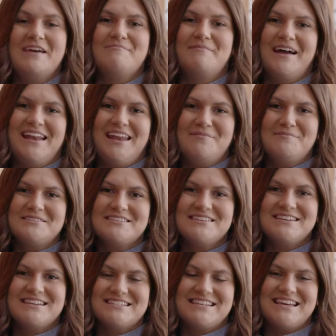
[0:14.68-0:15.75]
My name is
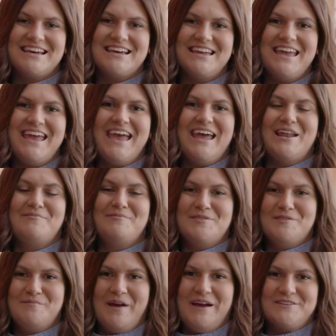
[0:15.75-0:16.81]
Alyssa and I'm
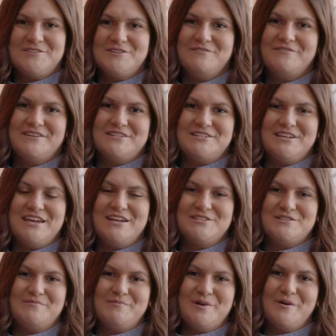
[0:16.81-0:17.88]
in the Bachelor of
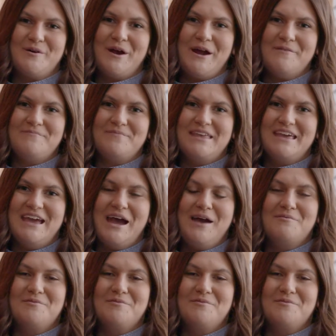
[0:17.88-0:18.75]
Education program. I'm